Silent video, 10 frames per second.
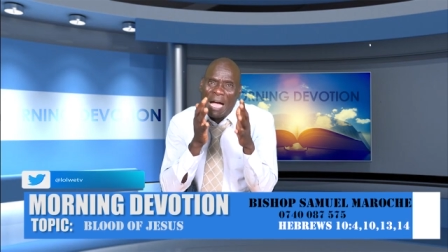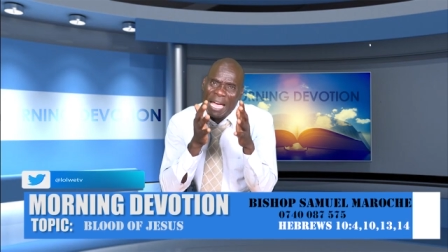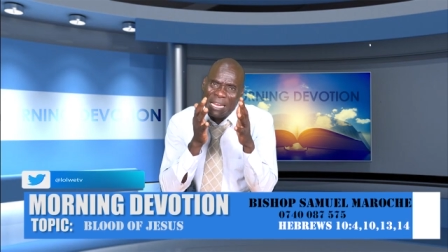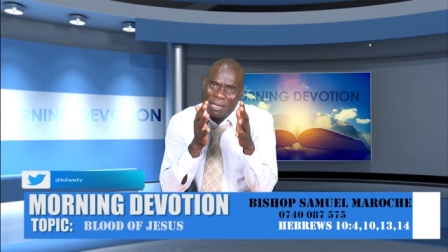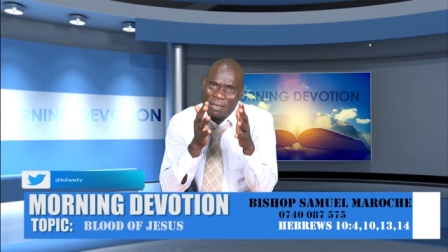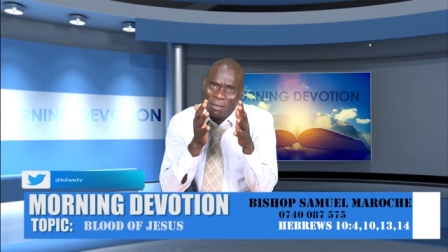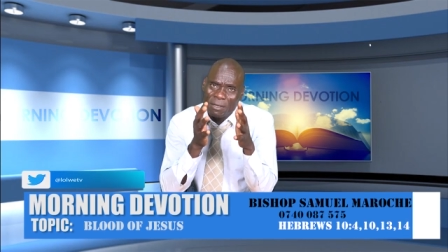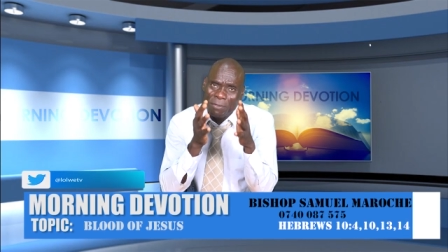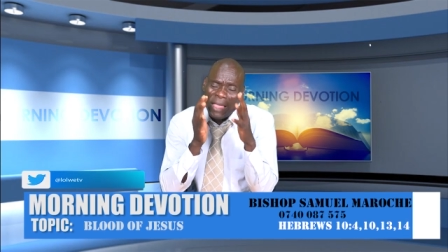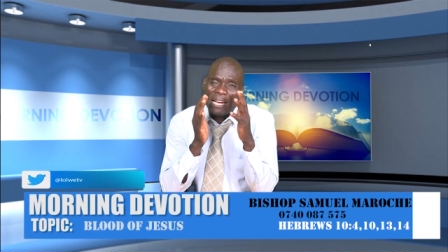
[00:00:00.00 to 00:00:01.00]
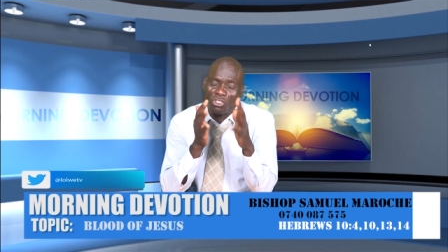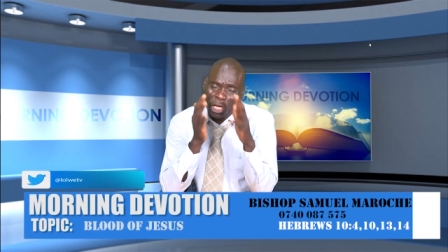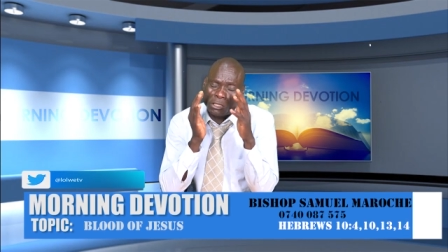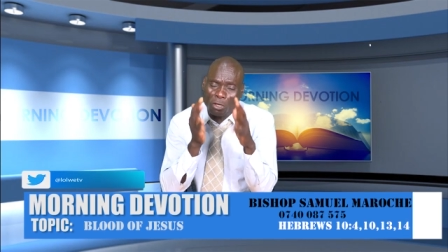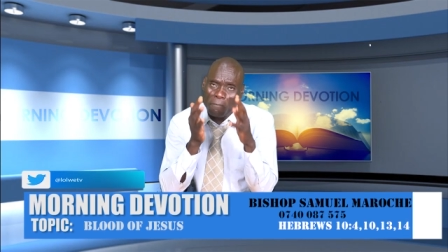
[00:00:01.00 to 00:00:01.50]
mine,
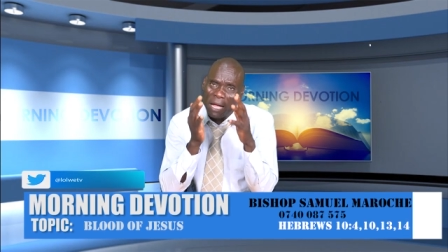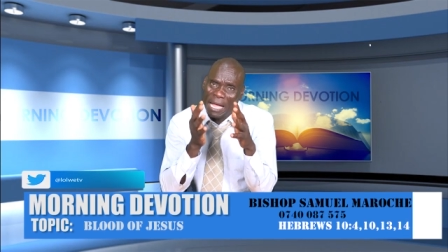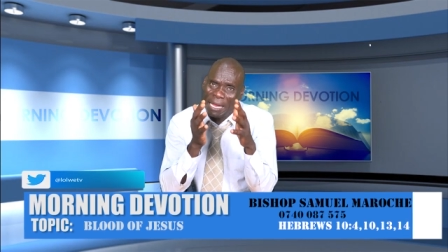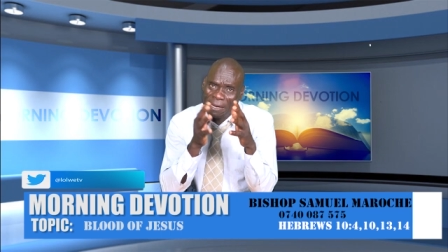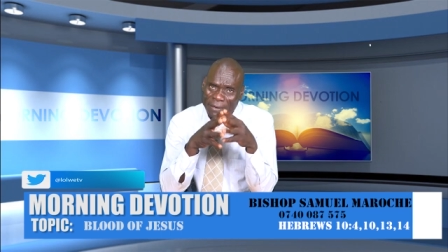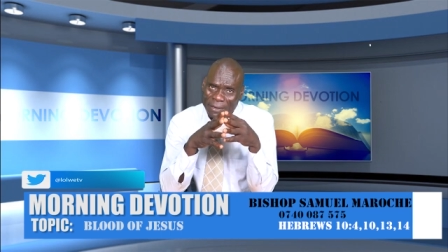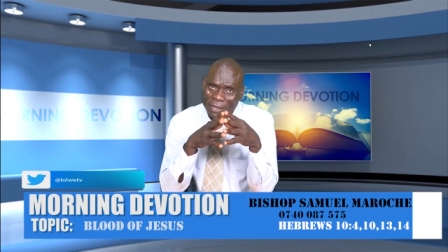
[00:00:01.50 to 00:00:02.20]
that sister mine,